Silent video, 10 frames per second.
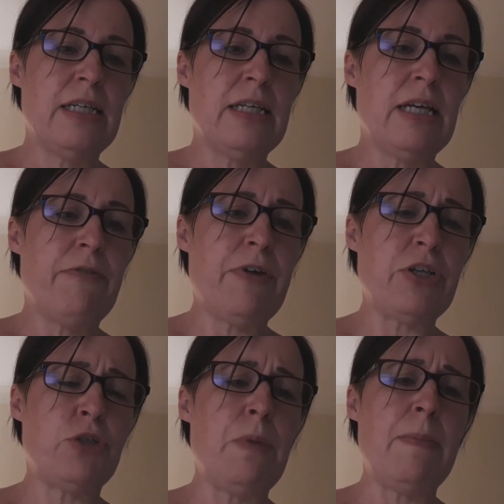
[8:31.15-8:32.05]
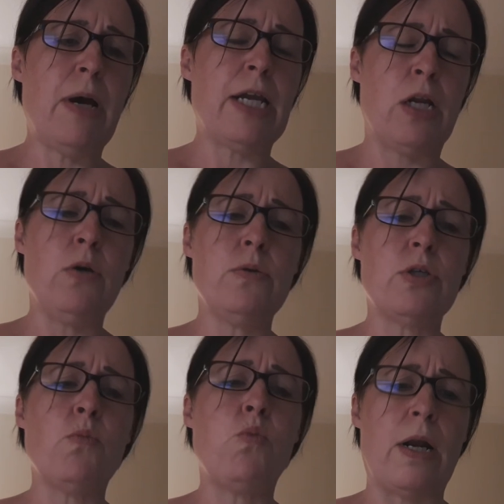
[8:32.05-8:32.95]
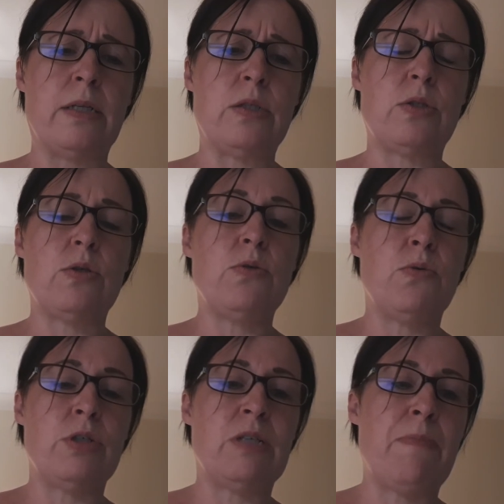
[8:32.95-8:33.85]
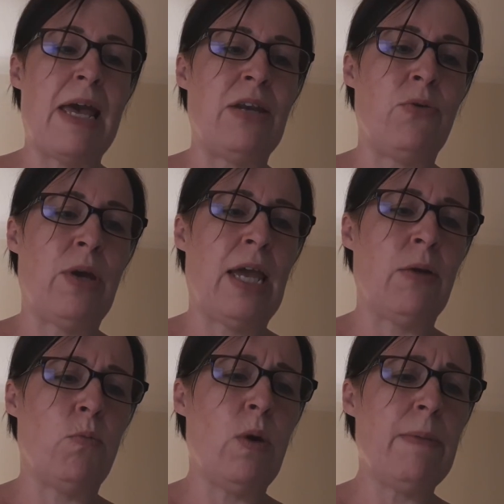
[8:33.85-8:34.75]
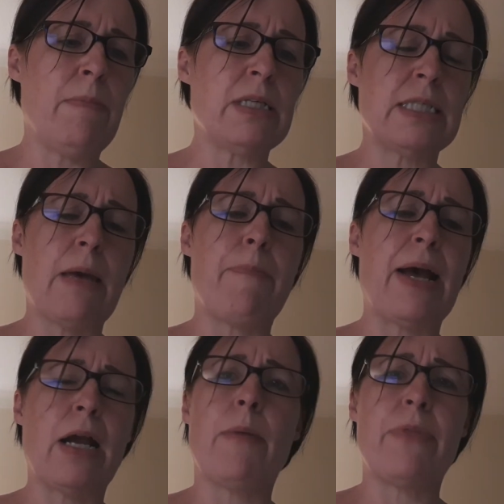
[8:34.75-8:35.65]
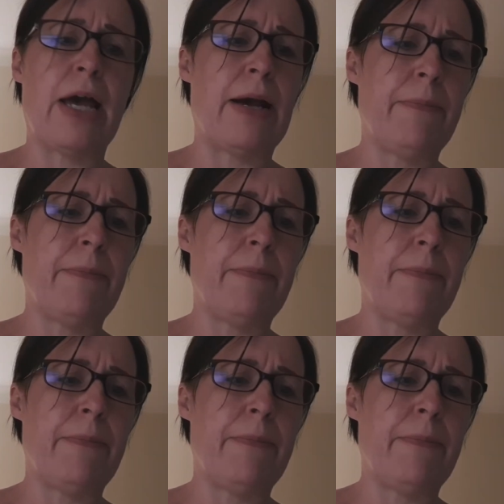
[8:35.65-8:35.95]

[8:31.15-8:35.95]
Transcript: "Fetch me my clothes at once," ordered Mayor Noying. "We must get back up there."